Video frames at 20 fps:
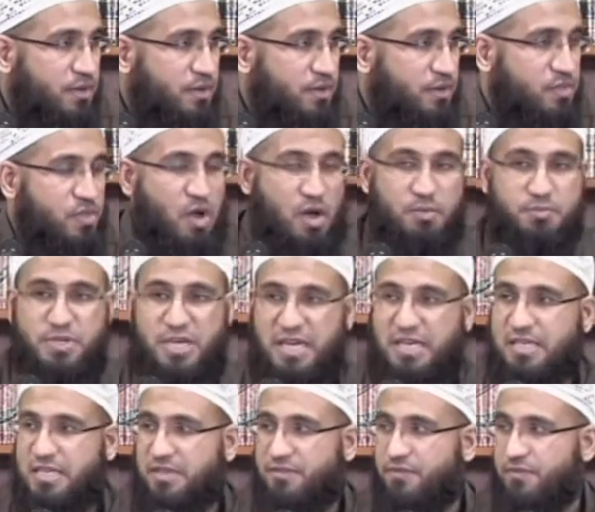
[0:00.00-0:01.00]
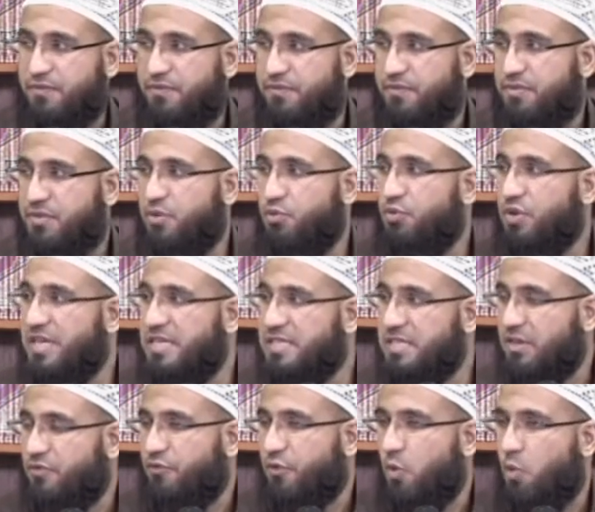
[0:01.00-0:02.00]
the objective, the reason
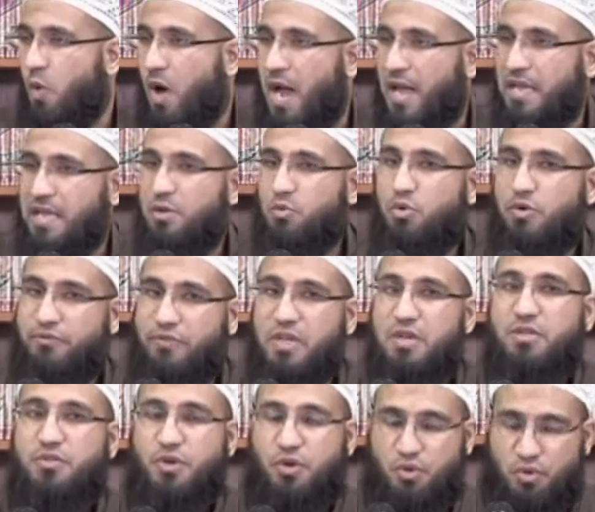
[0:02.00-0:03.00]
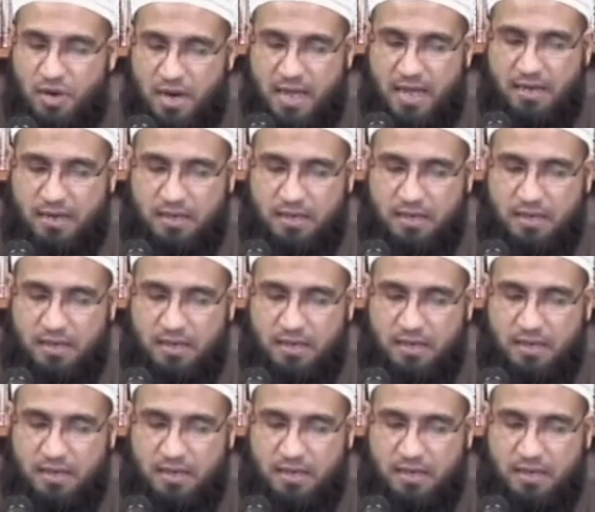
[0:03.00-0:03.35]
for why He revealed the Qur'an.